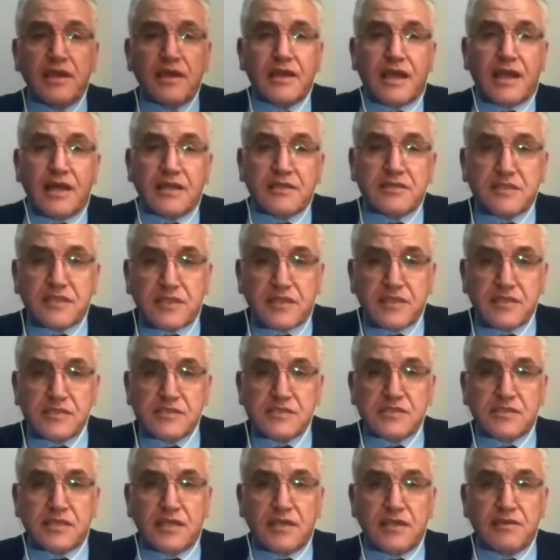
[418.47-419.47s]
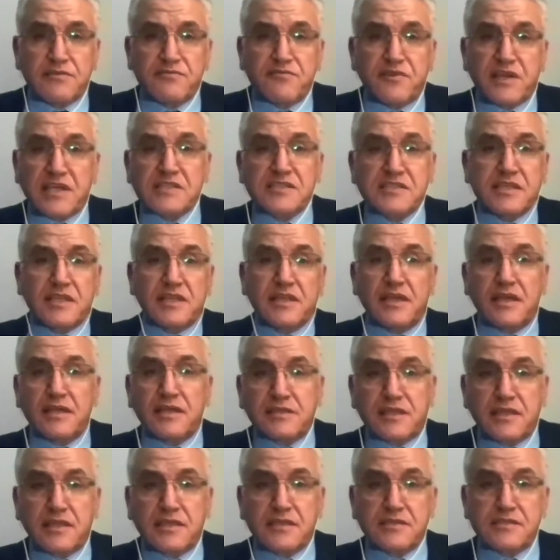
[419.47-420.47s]
countries
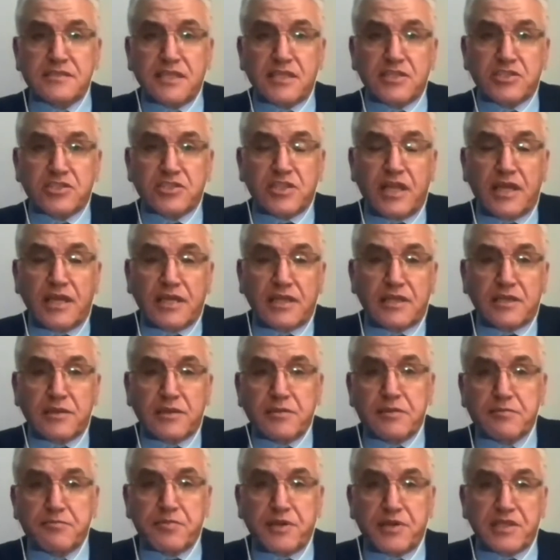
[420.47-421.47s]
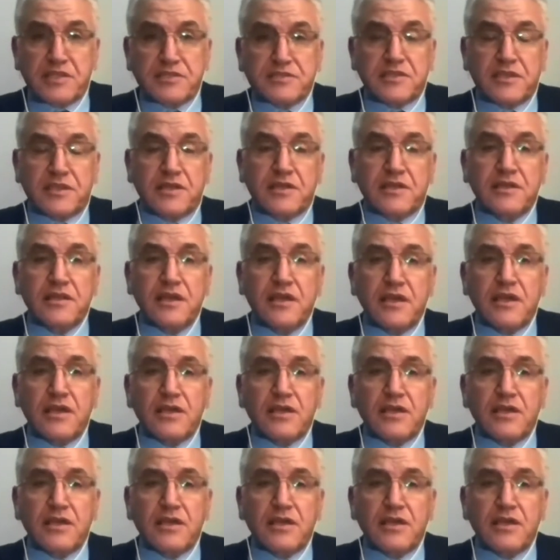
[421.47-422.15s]
vaccinated, such like Britain,